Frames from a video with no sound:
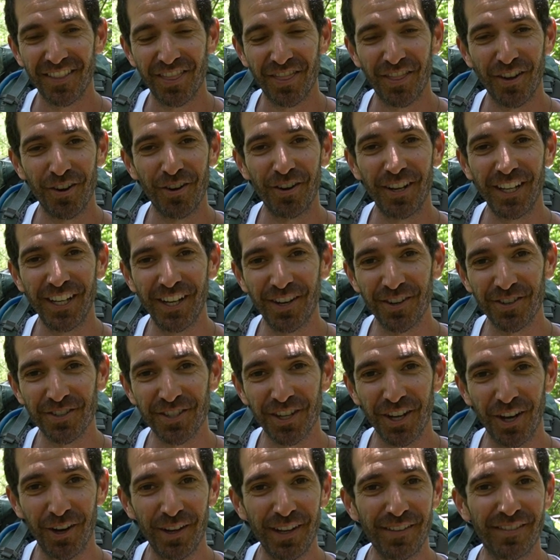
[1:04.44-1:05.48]
30 years
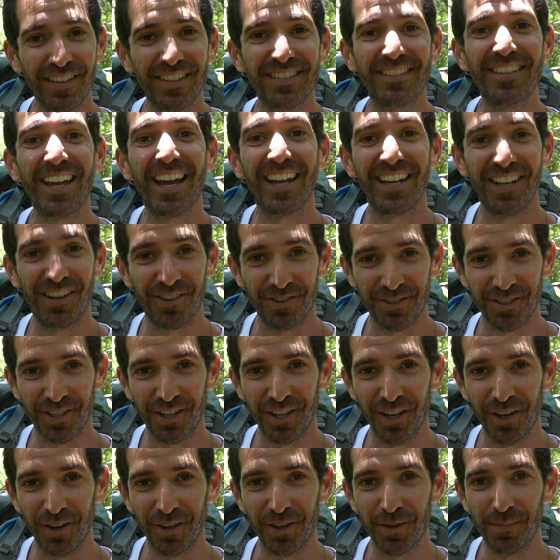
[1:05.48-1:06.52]
ago, even 10 years
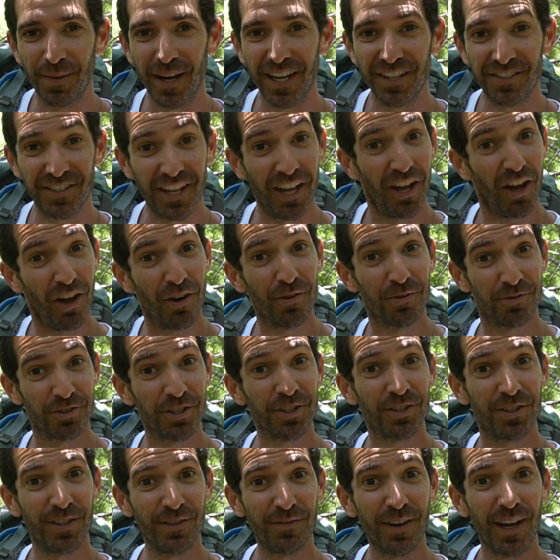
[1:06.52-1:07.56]
ago, you might say, oh,
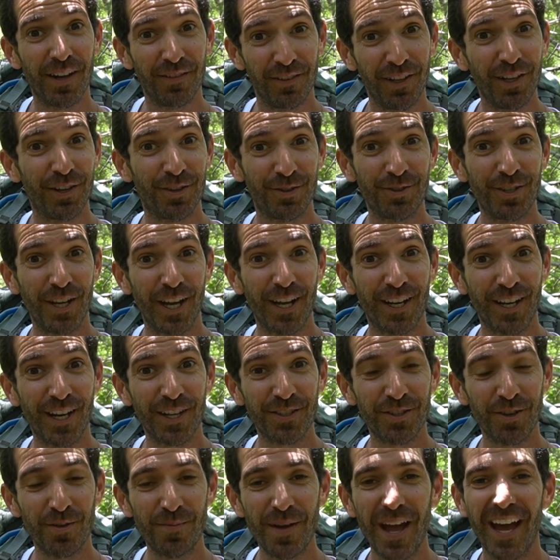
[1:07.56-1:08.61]
65 liters, yeah,
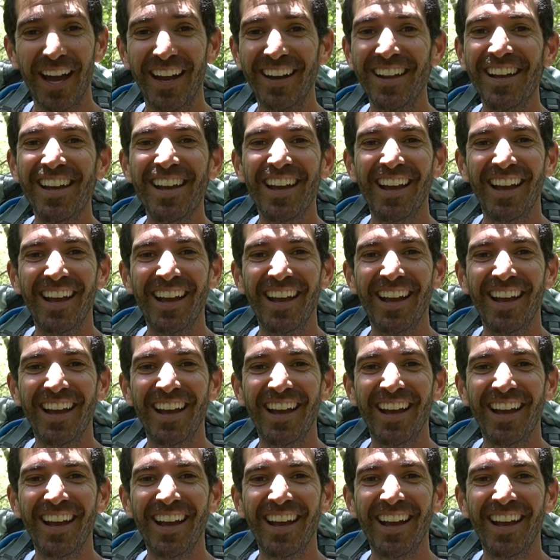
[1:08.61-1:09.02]
not so bad.